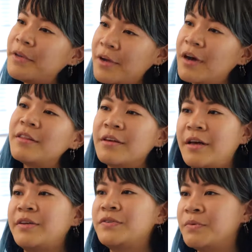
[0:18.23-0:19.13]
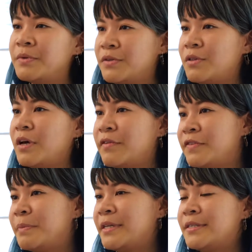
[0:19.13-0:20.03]
beyond the classroom, there's a lot of
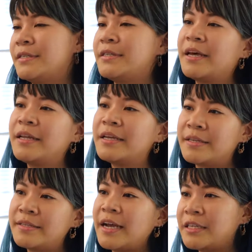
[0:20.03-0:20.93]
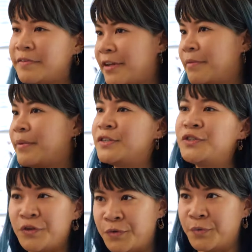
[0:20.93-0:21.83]
spaces that is activated by
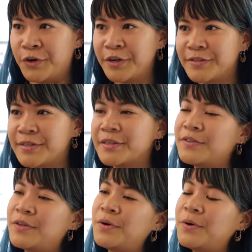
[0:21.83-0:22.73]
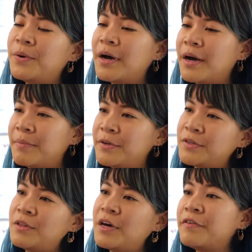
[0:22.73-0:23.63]
student works. So there's
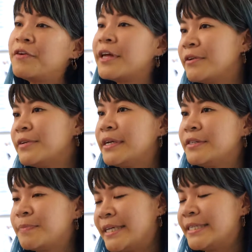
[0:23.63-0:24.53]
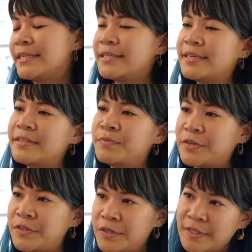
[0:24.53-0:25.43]
a lot of gallery spaces
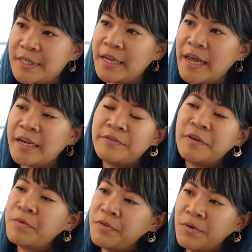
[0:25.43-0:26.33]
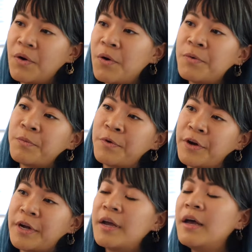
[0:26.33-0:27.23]
where students can activate with their own
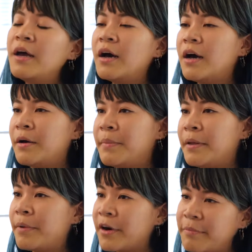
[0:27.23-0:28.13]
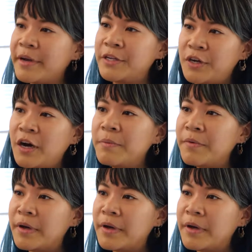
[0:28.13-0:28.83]
work. And part of my job,